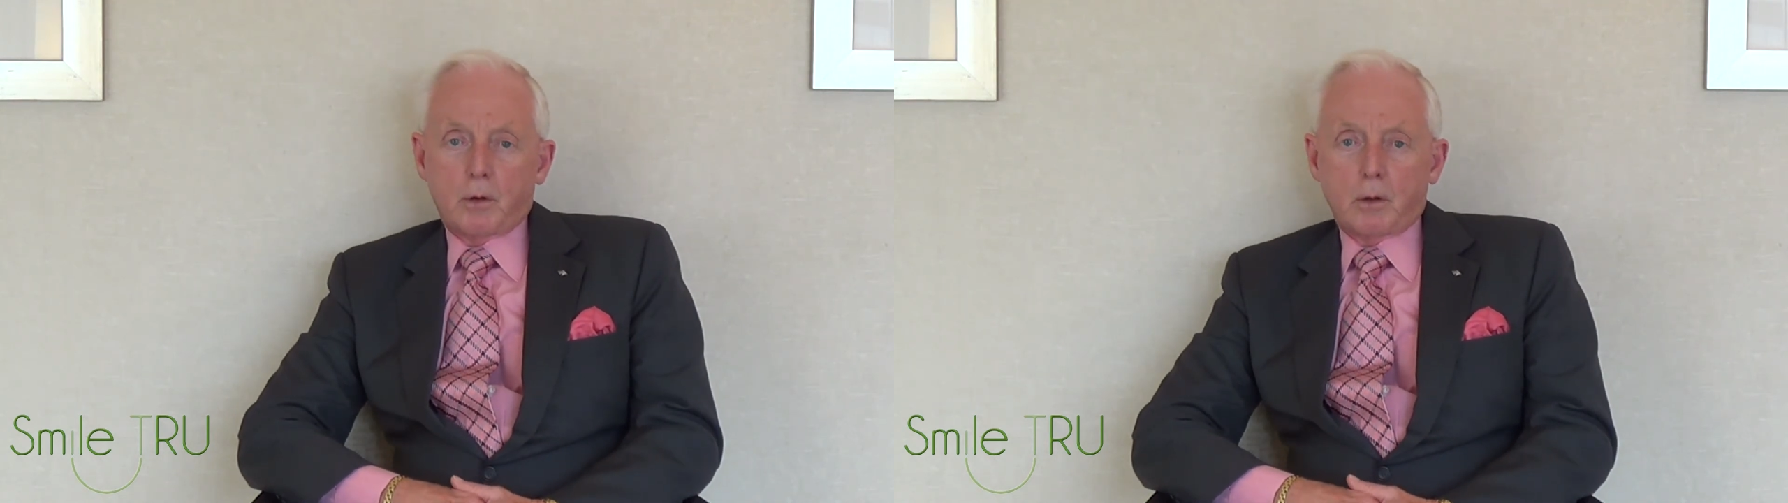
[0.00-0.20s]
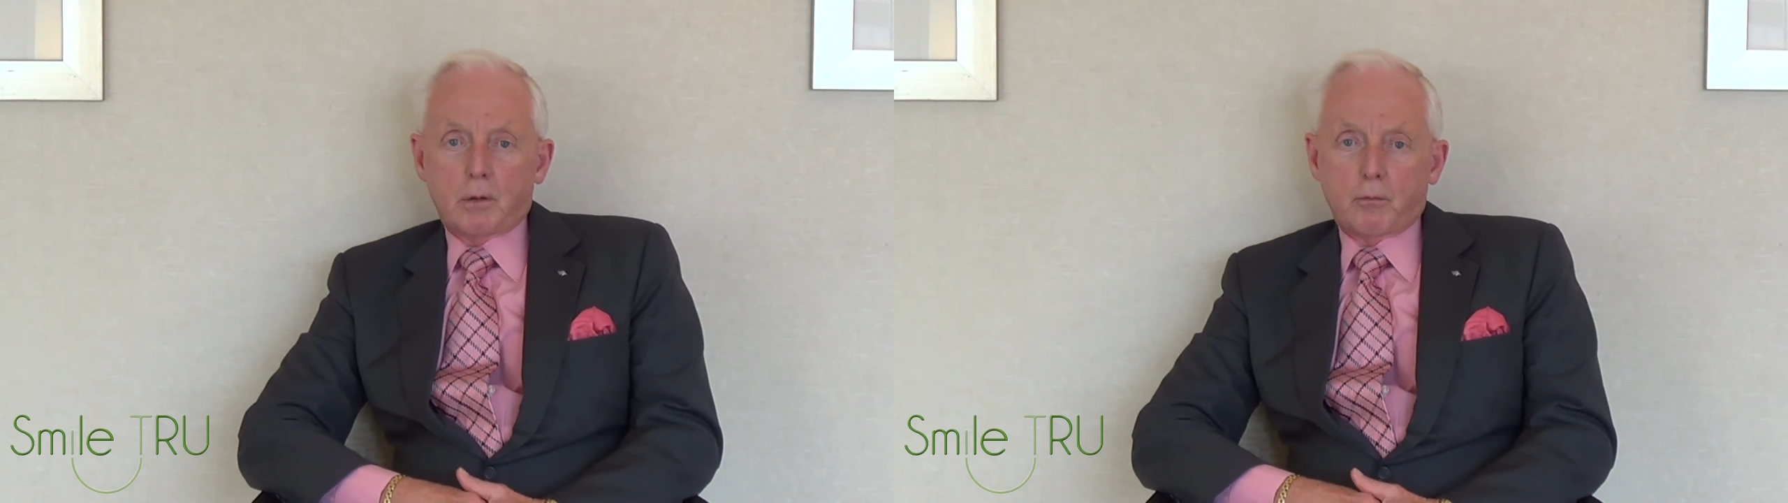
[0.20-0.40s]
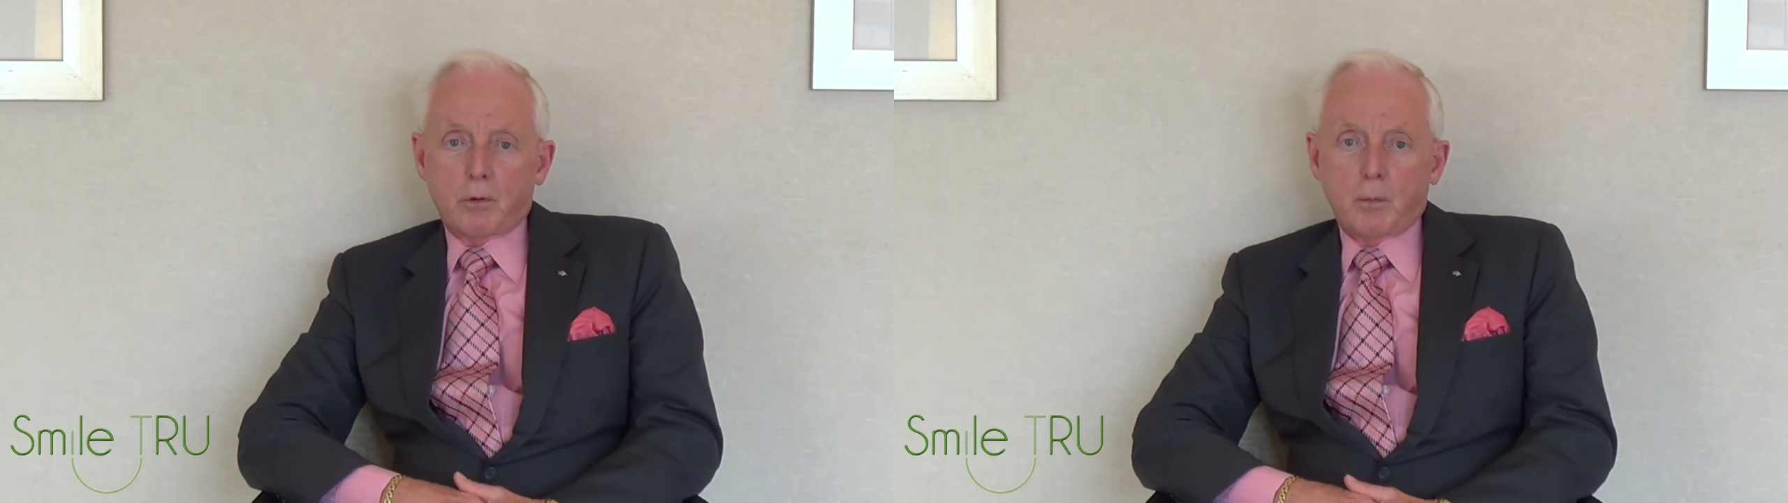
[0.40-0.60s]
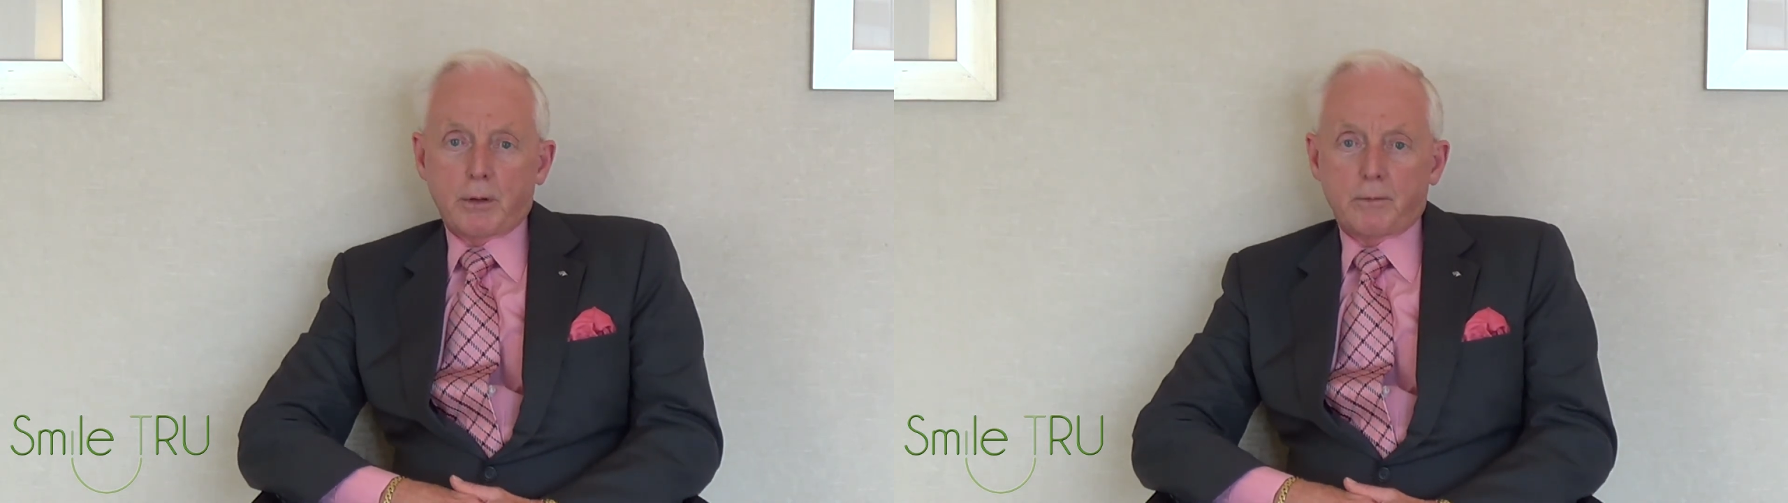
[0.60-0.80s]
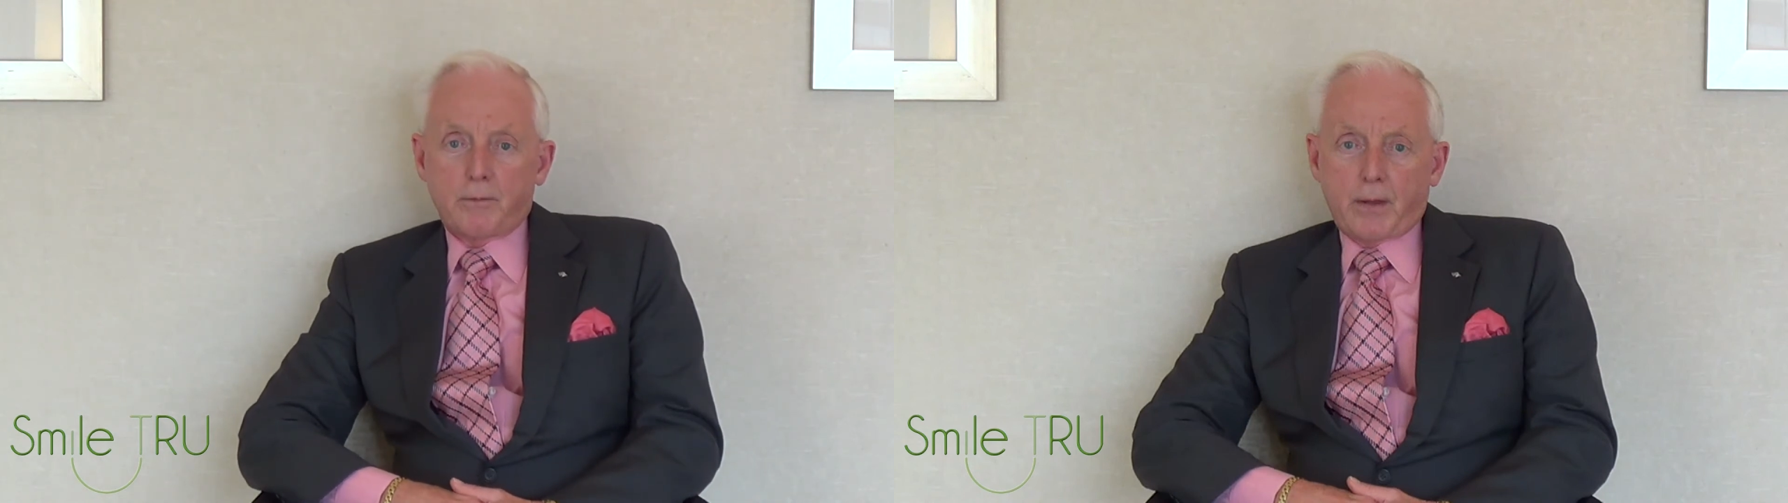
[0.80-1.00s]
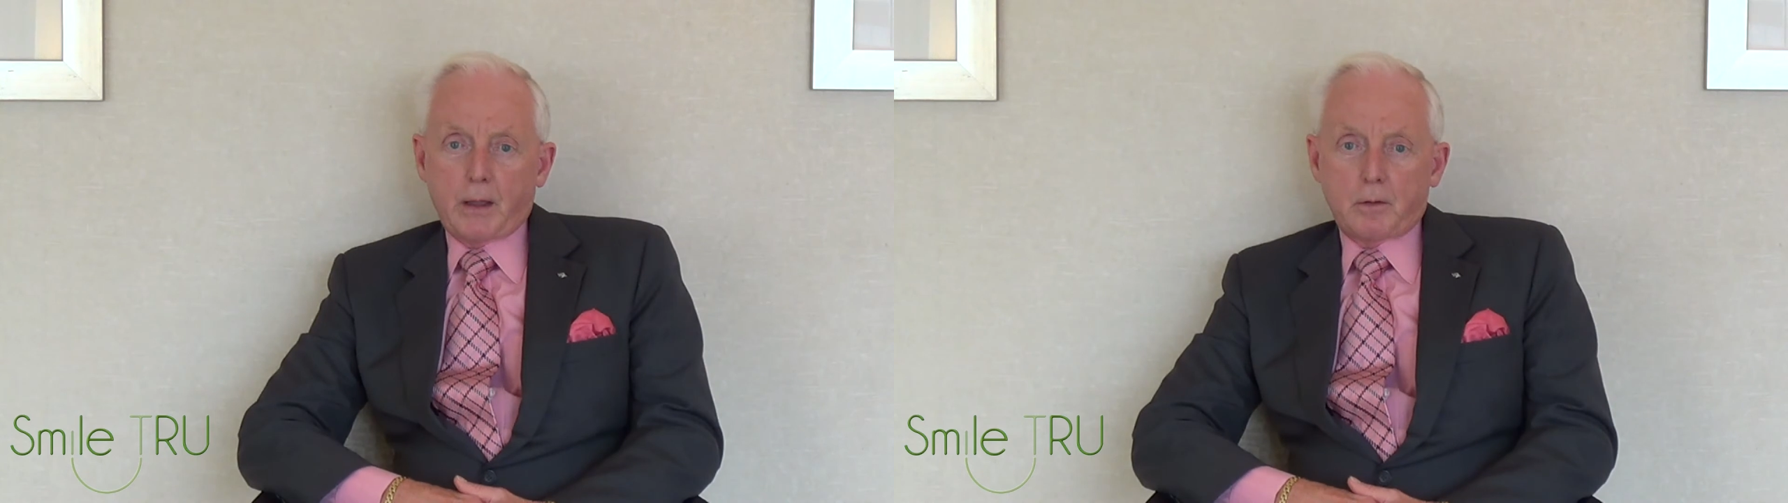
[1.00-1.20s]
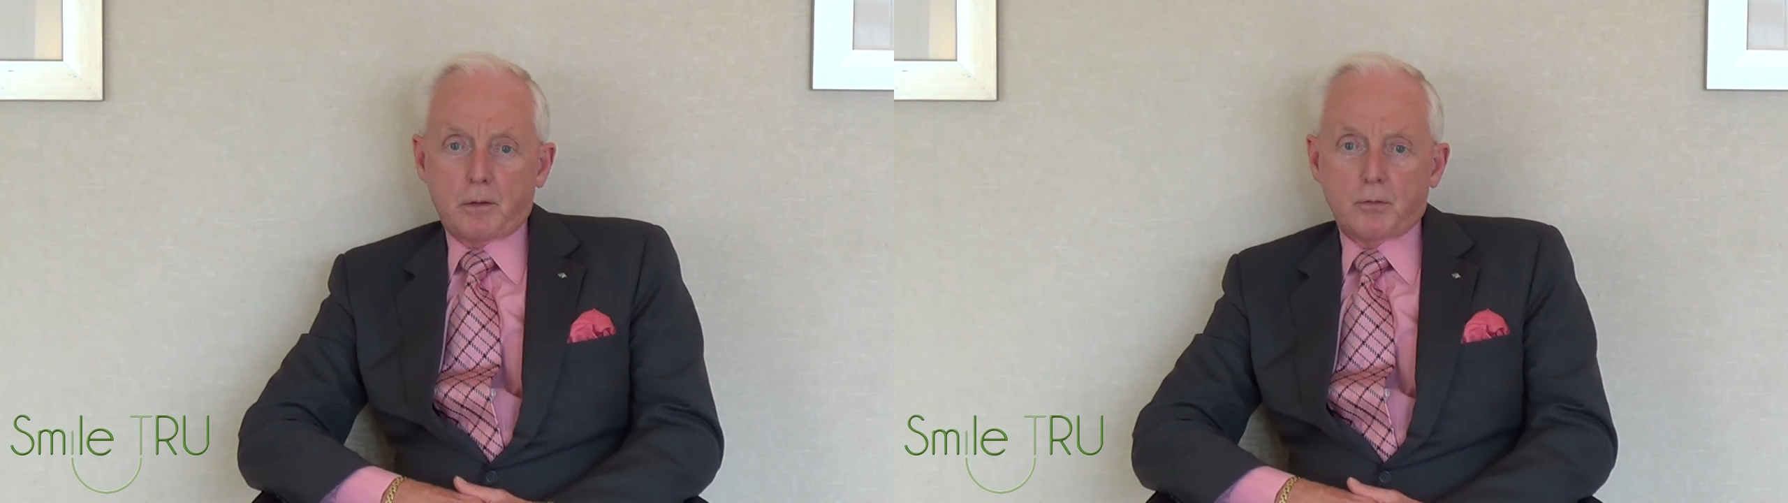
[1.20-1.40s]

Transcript: extremely advanced